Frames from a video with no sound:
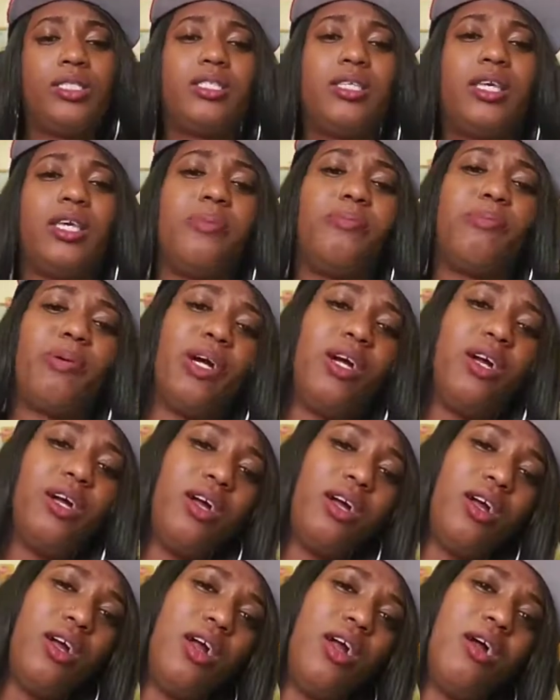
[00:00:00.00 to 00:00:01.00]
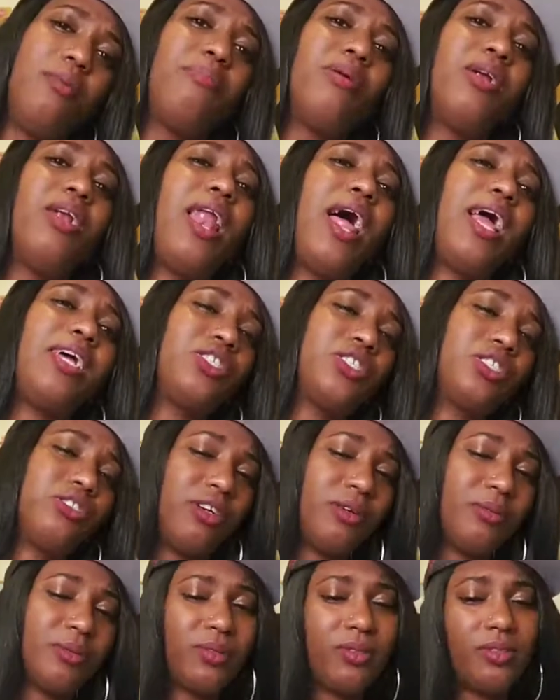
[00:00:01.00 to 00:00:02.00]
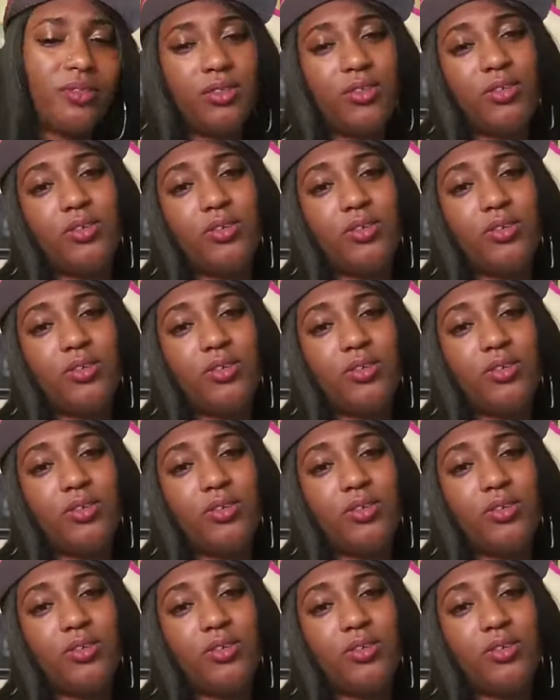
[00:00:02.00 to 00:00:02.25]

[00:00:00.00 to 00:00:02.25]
deeper, pleasurable